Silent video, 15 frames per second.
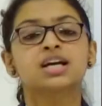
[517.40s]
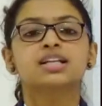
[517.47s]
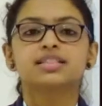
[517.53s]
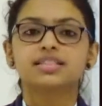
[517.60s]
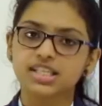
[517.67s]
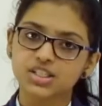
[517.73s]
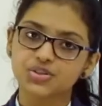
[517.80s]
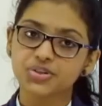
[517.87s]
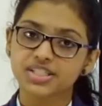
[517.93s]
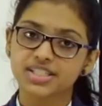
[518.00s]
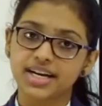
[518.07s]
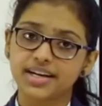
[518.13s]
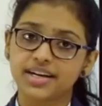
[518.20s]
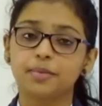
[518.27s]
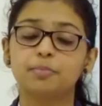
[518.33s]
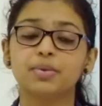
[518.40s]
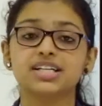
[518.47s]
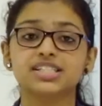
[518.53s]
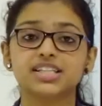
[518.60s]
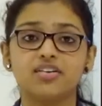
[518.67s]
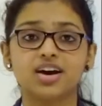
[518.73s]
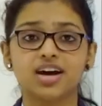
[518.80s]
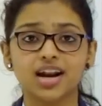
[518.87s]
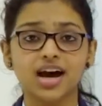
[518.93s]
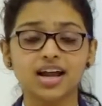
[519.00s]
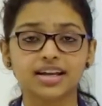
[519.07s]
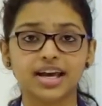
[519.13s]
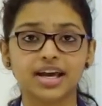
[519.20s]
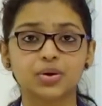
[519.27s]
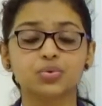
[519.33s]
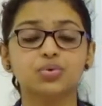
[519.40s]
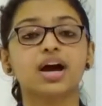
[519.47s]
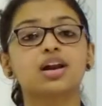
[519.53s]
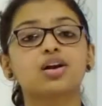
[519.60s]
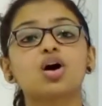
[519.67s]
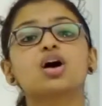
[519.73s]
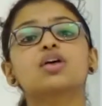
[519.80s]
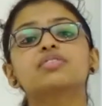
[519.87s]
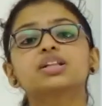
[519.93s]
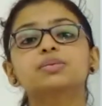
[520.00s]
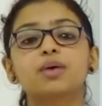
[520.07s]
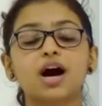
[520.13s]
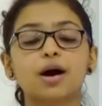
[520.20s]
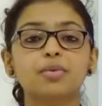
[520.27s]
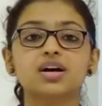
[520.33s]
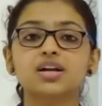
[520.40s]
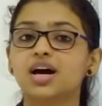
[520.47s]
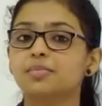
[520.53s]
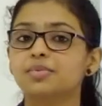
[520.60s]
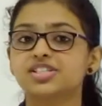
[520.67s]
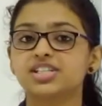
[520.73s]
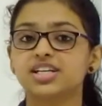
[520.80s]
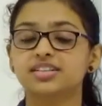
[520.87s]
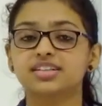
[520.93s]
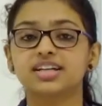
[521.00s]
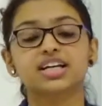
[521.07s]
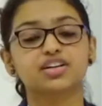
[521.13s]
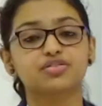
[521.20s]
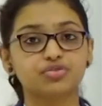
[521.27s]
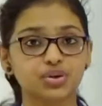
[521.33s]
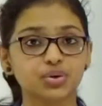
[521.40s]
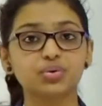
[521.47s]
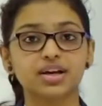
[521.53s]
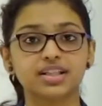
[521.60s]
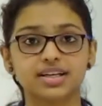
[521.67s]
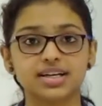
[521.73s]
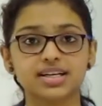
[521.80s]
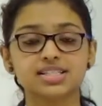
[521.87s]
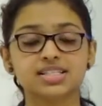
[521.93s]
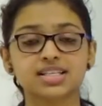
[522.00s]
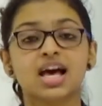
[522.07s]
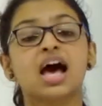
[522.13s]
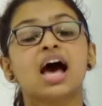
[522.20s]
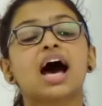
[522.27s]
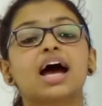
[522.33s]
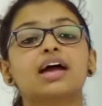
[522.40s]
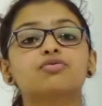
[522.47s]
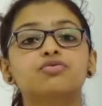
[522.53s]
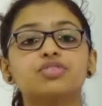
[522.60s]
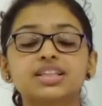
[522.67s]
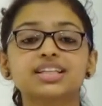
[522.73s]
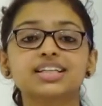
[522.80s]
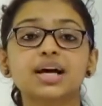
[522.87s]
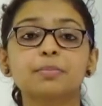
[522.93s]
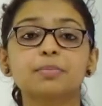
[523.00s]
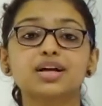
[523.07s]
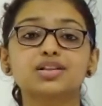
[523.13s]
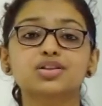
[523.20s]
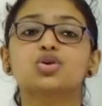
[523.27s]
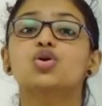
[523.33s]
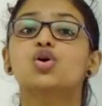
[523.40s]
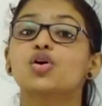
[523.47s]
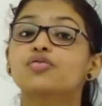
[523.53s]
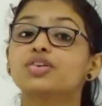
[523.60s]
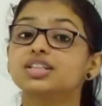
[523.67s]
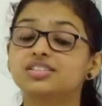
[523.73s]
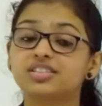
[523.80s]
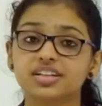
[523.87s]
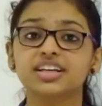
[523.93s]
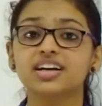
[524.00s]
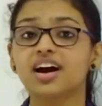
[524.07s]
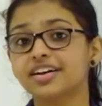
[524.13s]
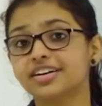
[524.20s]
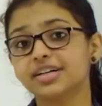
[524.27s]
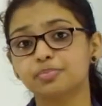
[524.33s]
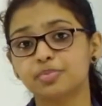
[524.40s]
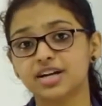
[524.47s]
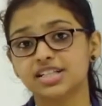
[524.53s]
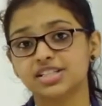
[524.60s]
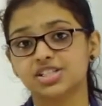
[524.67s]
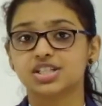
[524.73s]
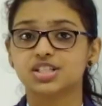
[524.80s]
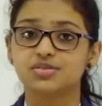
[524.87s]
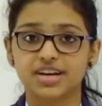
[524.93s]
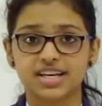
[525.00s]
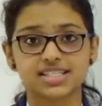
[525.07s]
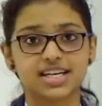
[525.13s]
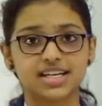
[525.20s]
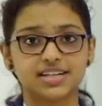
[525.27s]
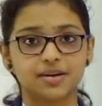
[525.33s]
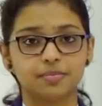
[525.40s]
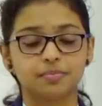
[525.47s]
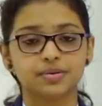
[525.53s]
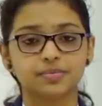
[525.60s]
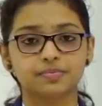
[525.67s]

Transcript: This was set up by Jawaharlal Nehru along with Baba Ramachandra and a few others, and within a month over 300 branches were set up.